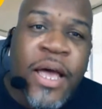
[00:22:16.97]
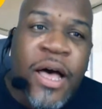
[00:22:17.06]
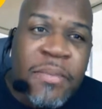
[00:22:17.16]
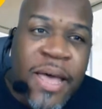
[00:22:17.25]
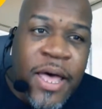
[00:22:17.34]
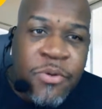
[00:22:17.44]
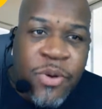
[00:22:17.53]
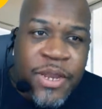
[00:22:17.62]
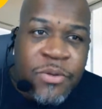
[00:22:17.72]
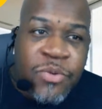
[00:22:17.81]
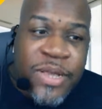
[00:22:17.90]
I
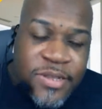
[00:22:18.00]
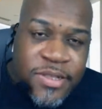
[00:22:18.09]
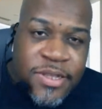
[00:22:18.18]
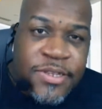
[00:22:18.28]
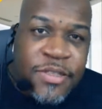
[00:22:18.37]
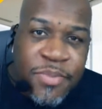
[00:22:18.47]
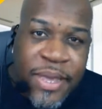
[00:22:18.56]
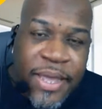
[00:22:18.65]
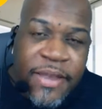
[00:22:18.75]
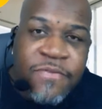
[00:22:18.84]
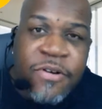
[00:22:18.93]
upgraded recently to the
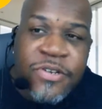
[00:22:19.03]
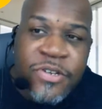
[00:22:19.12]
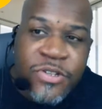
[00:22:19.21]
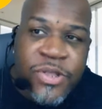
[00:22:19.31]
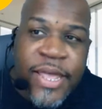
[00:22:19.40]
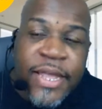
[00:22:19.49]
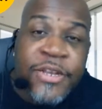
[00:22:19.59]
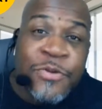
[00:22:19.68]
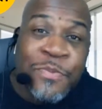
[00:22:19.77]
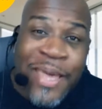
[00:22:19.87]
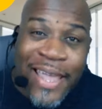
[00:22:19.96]
paid version so that I can
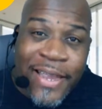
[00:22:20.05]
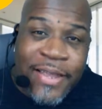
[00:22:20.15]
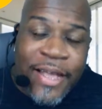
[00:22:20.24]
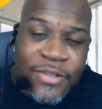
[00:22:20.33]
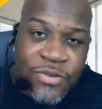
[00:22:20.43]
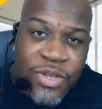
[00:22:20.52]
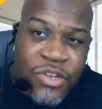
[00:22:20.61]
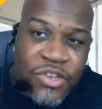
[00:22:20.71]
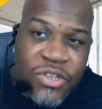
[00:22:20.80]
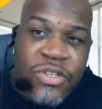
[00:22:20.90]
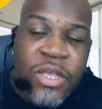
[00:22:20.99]
do paid
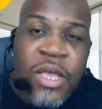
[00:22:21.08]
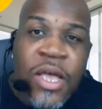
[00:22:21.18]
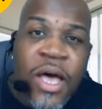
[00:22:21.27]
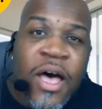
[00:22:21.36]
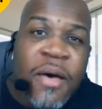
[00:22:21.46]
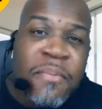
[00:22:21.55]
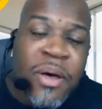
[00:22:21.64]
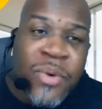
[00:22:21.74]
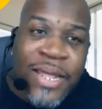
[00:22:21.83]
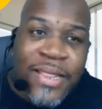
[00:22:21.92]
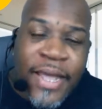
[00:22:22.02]
consultations. But
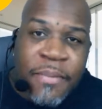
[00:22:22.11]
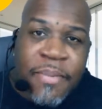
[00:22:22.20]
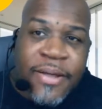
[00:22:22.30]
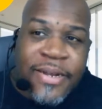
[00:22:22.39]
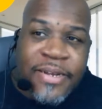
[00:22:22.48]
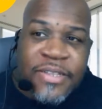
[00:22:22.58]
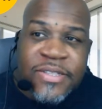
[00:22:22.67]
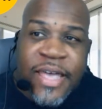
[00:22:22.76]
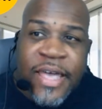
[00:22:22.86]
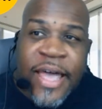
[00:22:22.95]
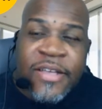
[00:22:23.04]
what I like about it is
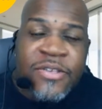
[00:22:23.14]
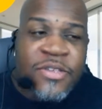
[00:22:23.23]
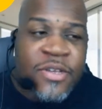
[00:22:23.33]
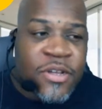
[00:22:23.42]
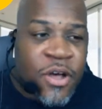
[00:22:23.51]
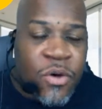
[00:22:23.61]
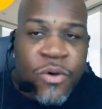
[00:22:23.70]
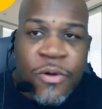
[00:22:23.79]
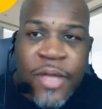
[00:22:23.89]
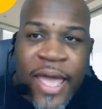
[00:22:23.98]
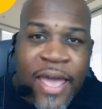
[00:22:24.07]
that
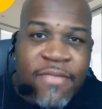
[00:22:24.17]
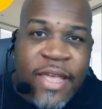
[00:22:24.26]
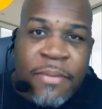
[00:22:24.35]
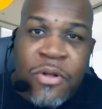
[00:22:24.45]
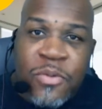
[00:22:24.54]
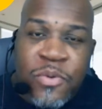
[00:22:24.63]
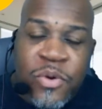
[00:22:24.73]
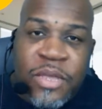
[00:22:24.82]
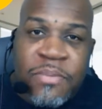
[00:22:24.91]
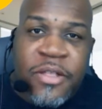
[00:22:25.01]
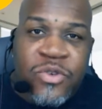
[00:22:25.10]
I have like multiple
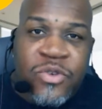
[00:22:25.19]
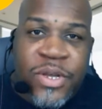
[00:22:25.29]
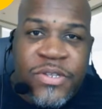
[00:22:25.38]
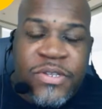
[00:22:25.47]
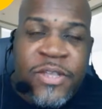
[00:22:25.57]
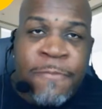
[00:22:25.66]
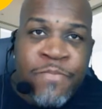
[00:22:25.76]
email addresses